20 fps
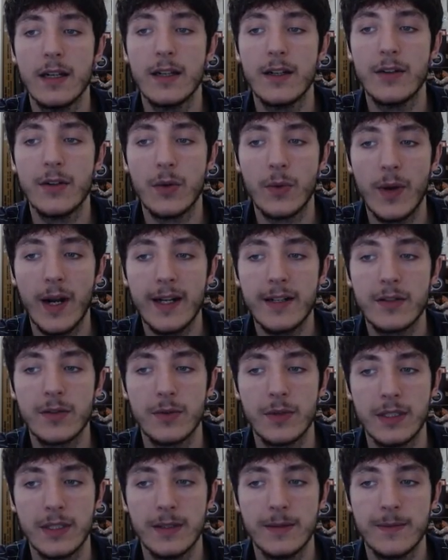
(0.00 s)

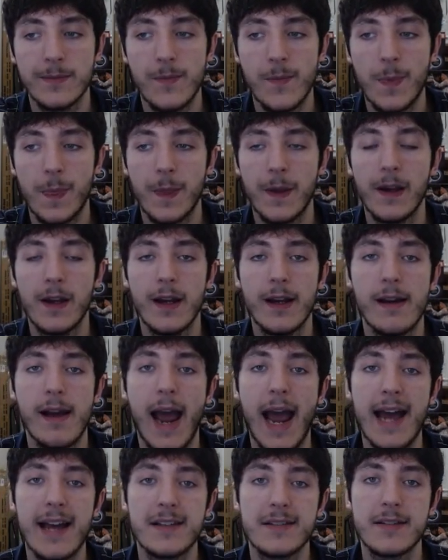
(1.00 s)
directory
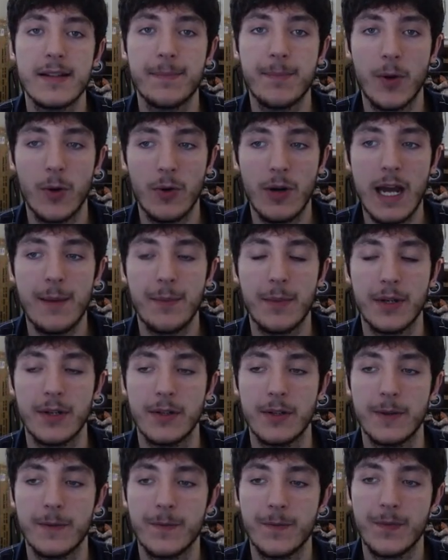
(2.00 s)
as the
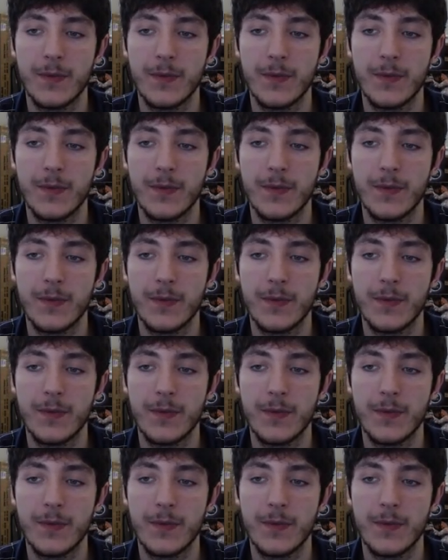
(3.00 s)
parameter.